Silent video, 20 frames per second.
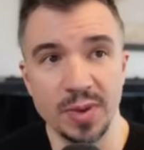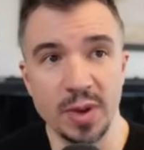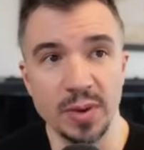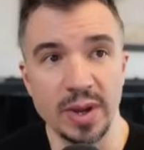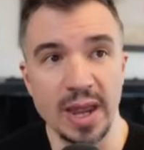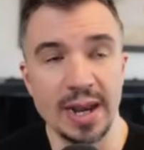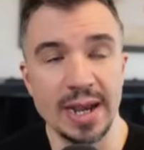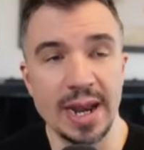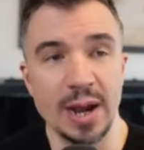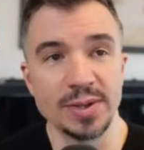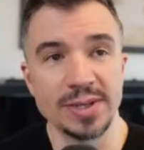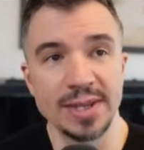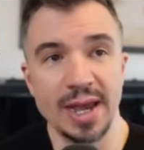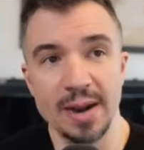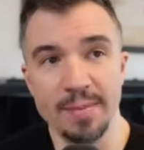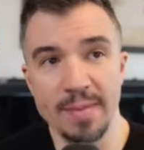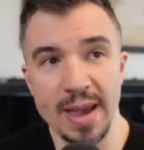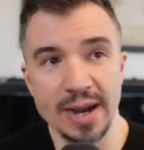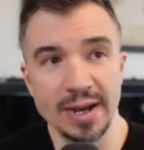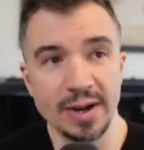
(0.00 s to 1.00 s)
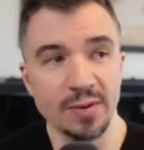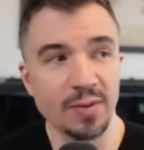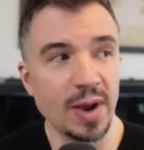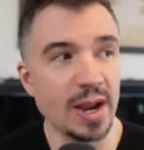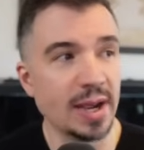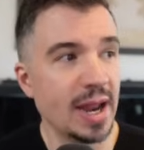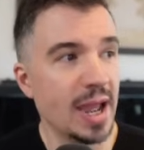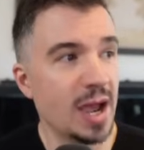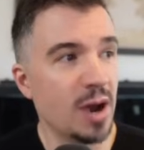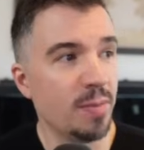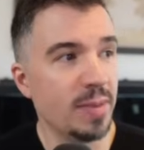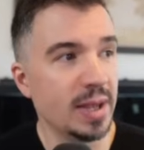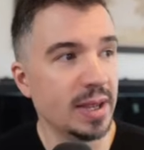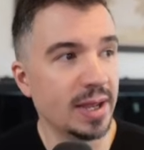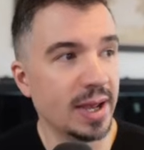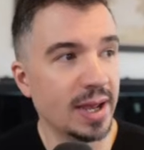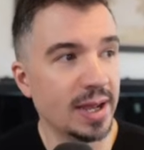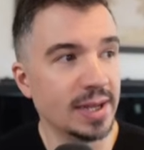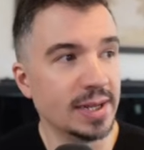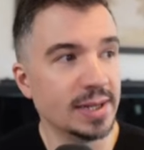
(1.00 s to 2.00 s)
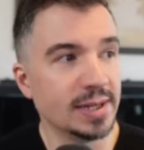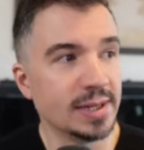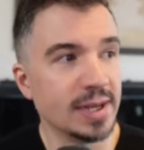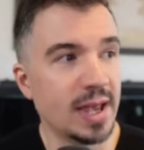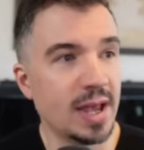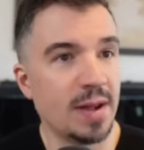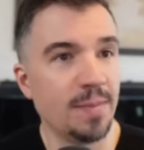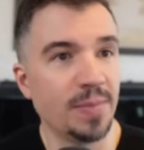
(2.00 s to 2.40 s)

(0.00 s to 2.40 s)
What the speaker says: Okay, now it's not a magnet right now because